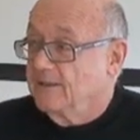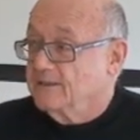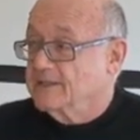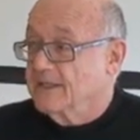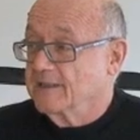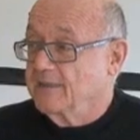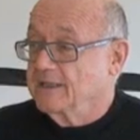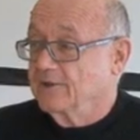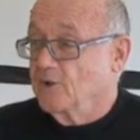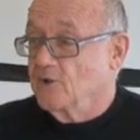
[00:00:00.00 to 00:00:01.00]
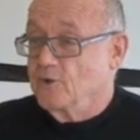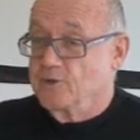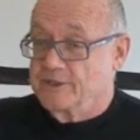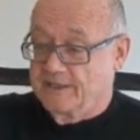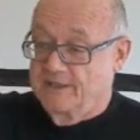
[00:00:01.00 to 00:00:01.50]
Does anybody know who
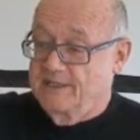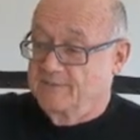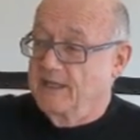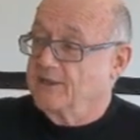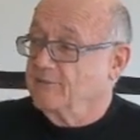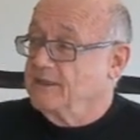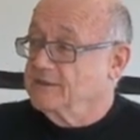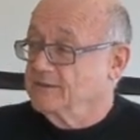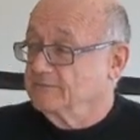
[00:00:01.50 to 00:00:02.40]
Sidney Smith was?